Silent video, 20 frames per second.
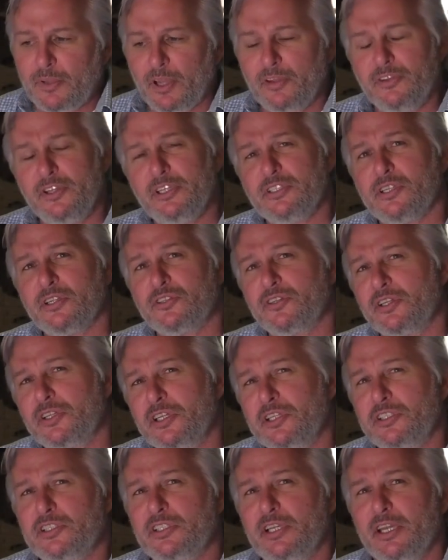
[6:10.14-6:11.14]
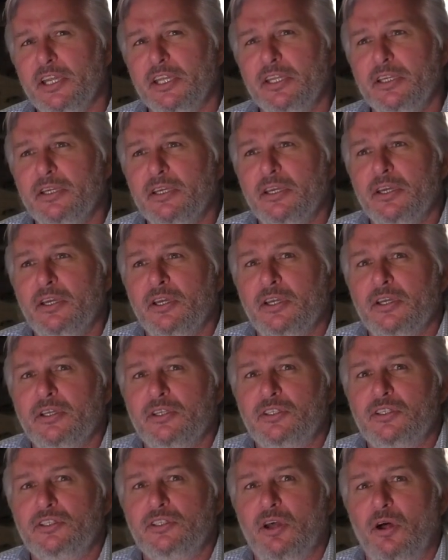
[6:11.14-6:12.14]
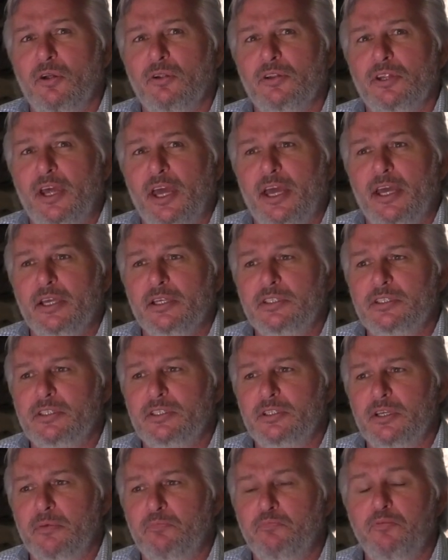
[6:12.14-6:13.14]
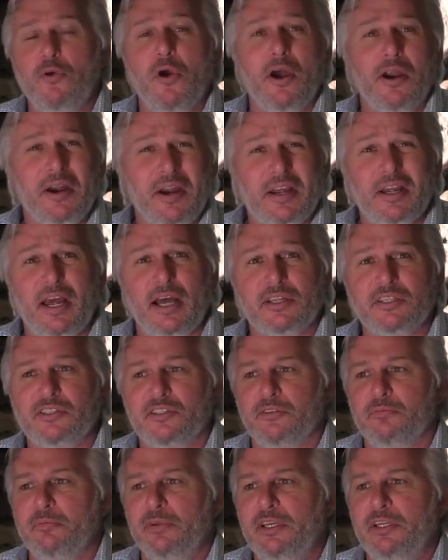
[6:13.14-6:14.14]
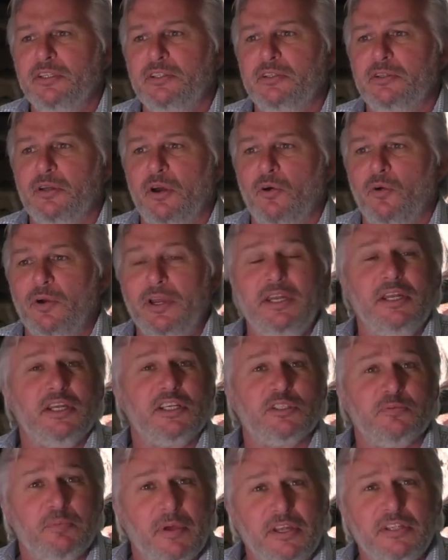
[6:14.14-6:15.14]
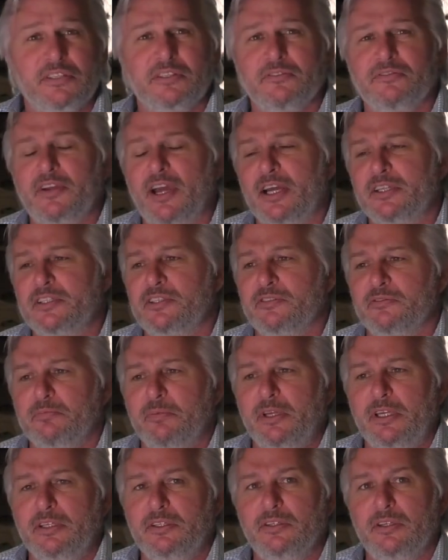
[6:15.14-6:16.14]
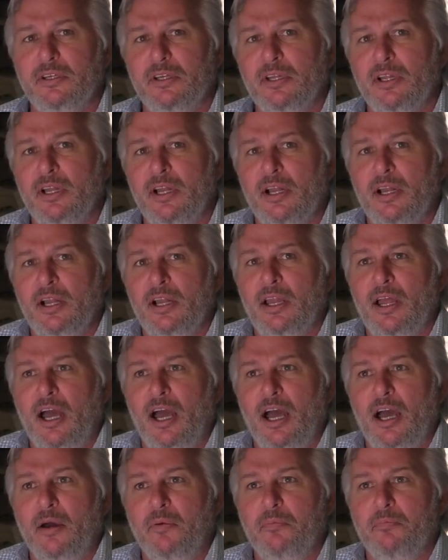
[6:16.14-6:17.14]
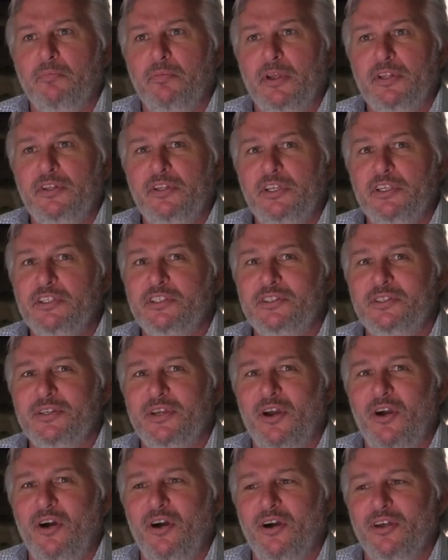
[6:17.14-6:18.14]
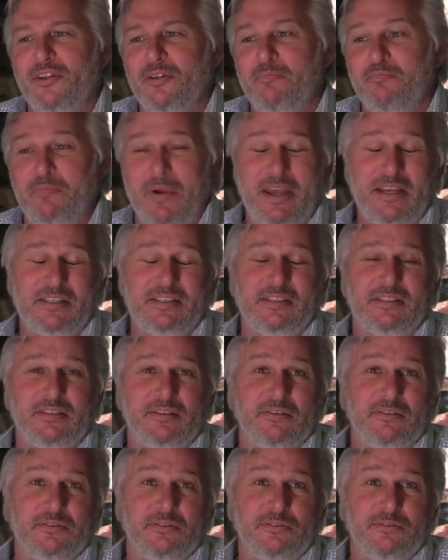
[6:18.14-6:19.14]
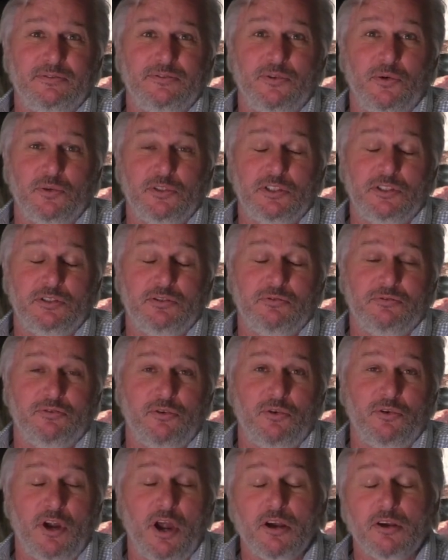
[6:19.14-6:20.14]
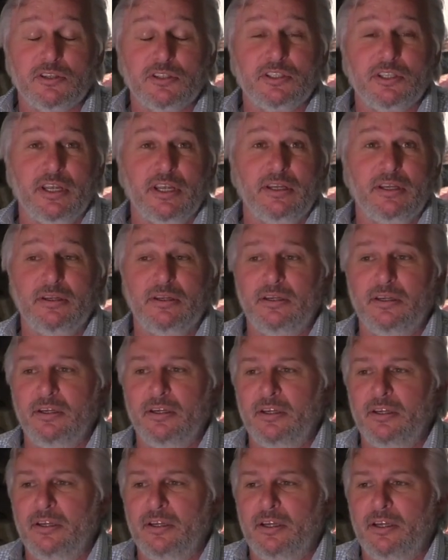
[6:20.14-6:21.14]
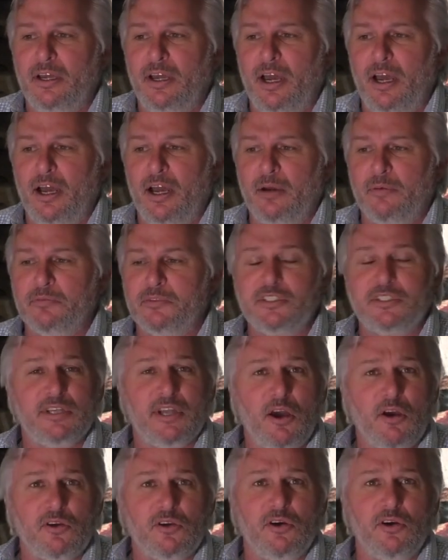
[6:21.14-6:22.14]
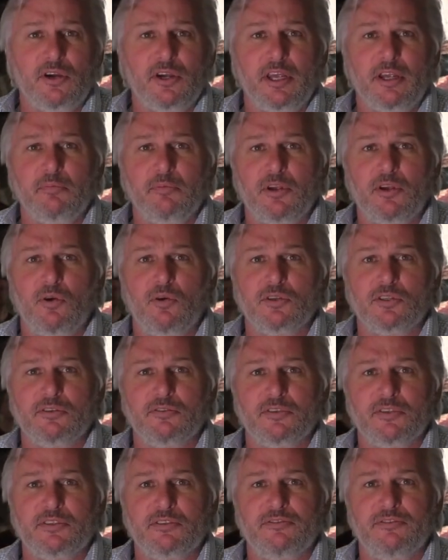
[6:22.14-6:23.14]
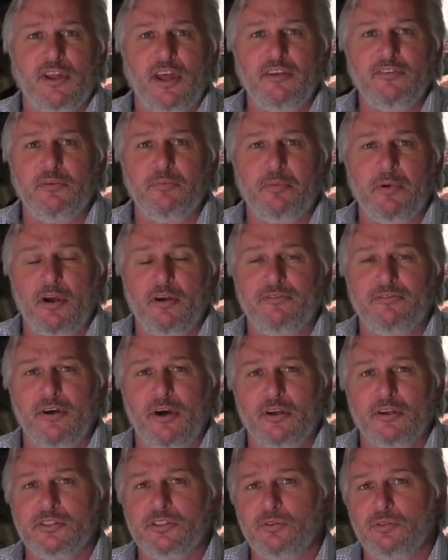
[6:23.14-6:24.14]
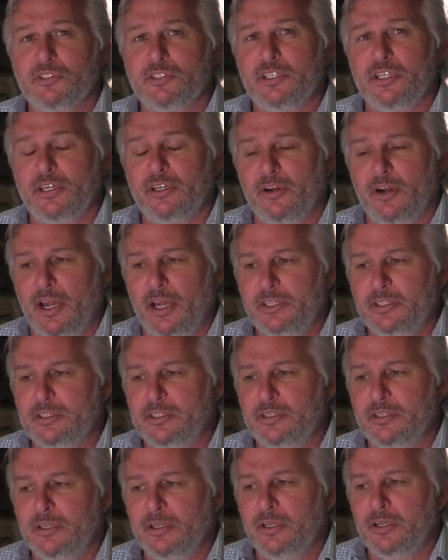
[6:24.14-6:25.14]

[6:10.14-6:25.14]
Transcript: These are traditionally sold as poorer cuts of meat or inexpensive cuts of meat, but these are the best for roasting, slow cooking because of its flavor profiles, your C grades.